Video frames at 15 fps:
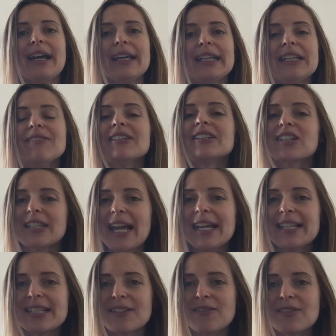even
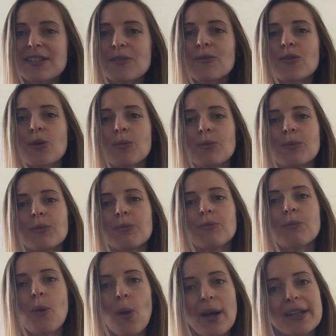creatives from
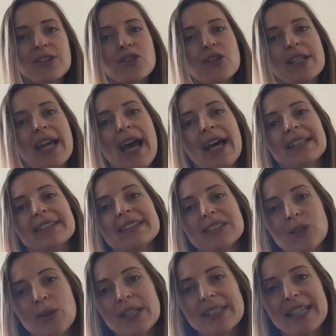poetry and
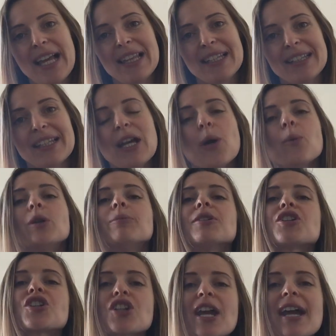storytelling will be
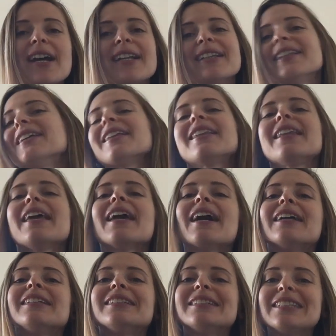sharing their
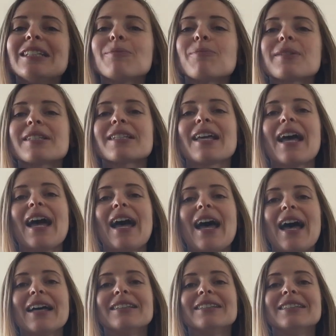tips
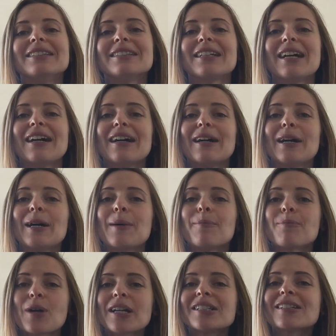and uh,
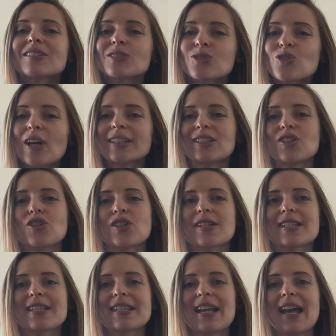practical
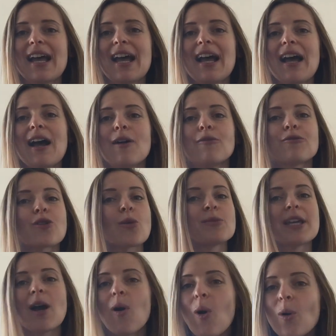strategies from
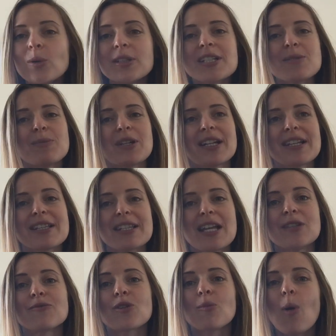their own experience
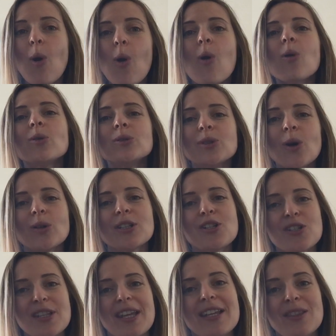and from all knowledge
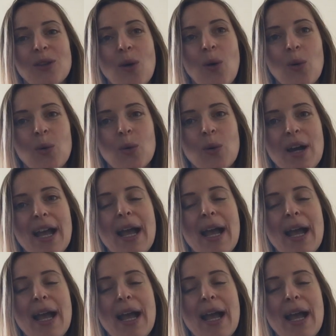they know,